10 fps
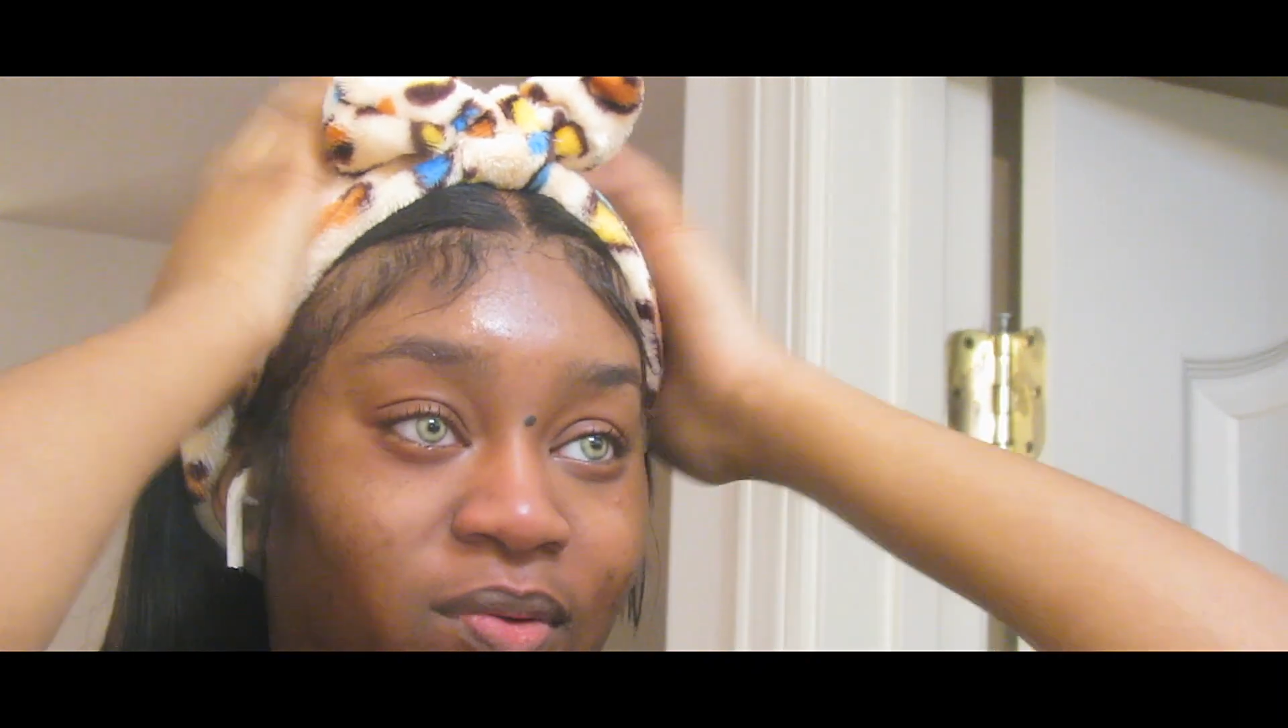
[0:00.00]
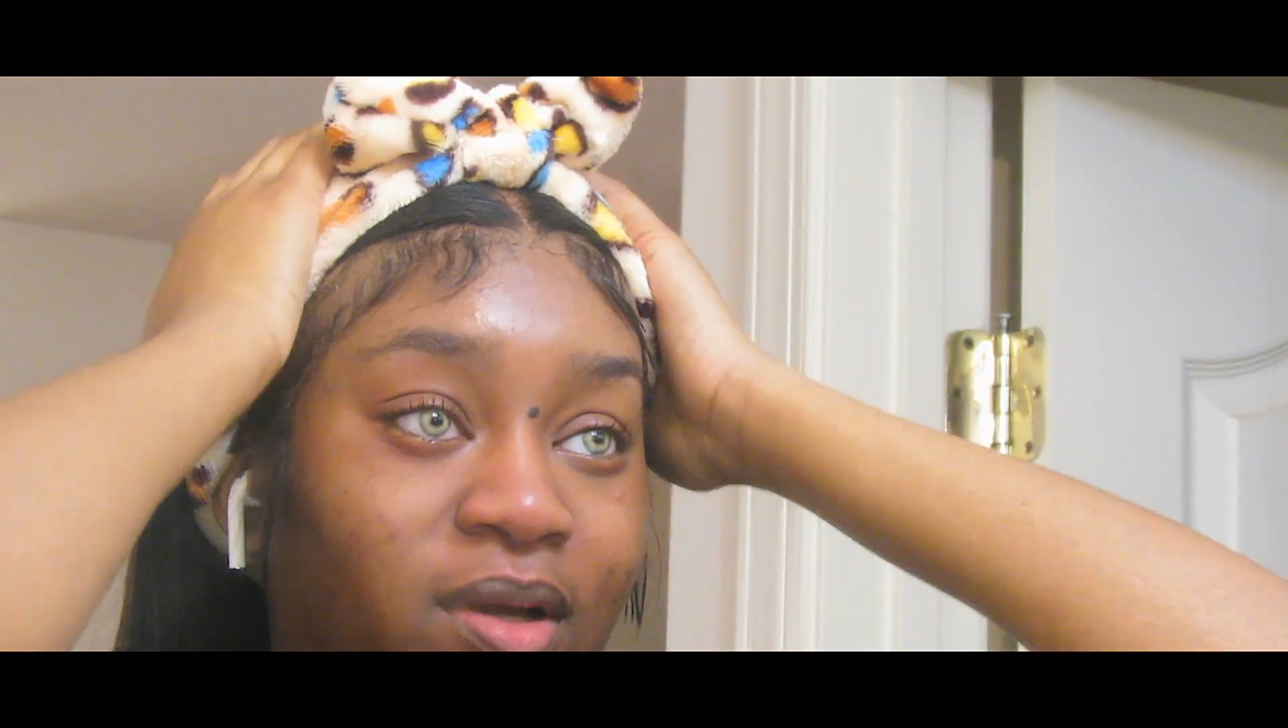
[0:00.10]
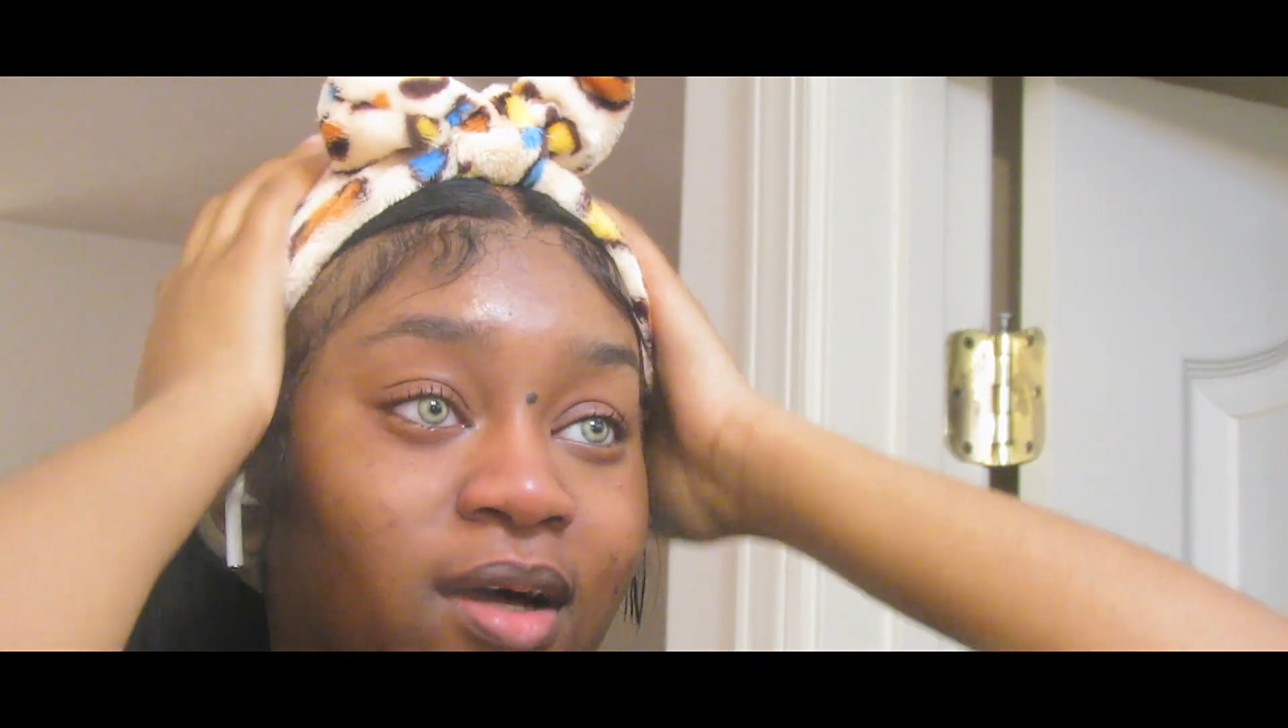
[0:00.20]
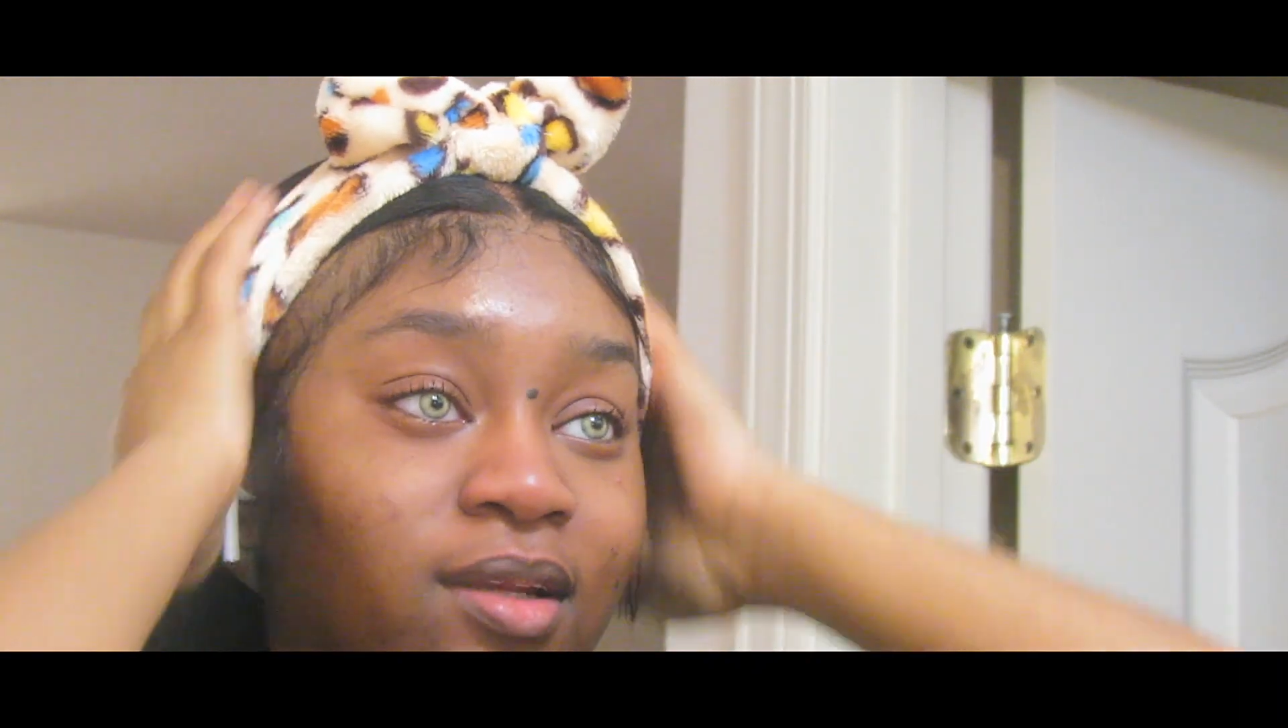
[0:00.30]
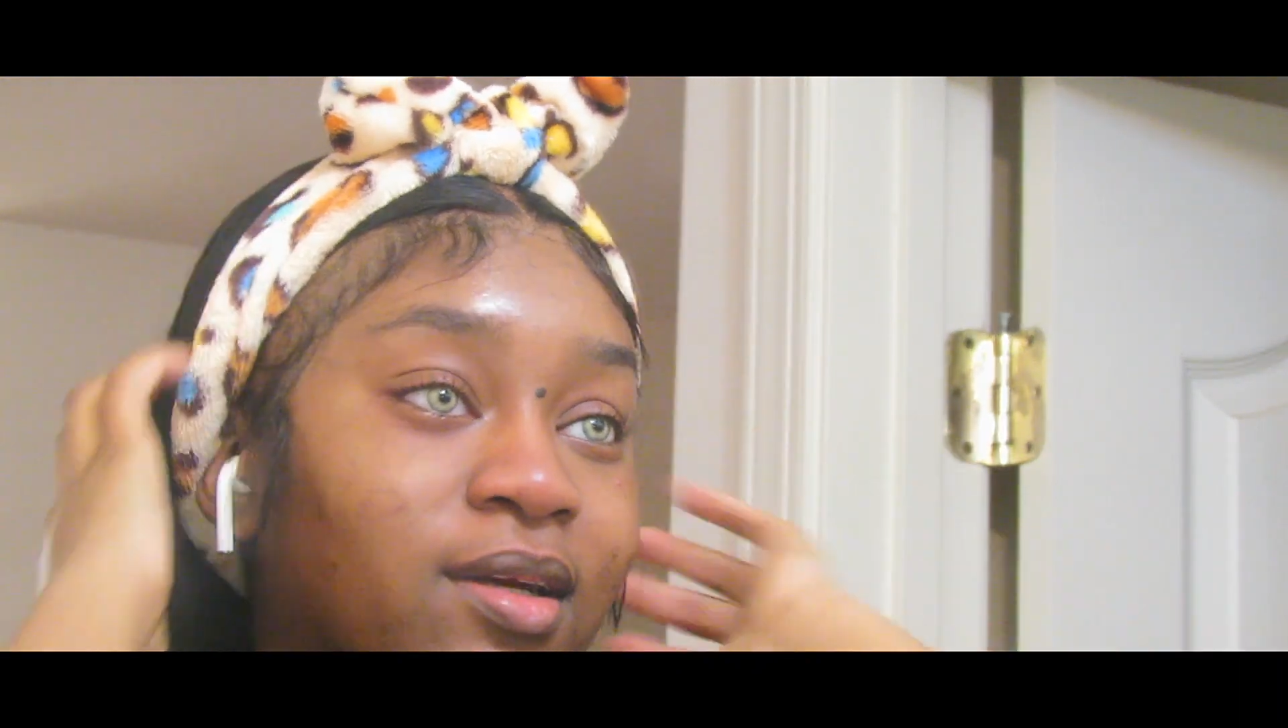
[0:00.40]

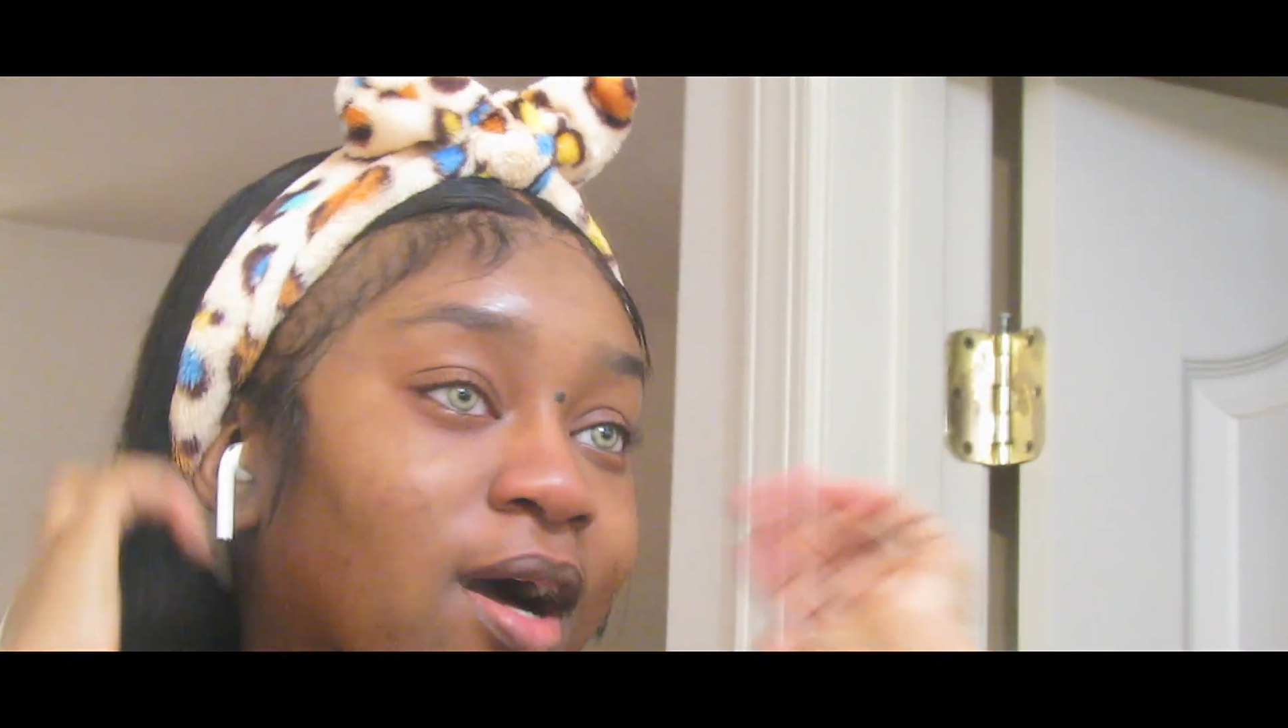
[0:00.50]
with colored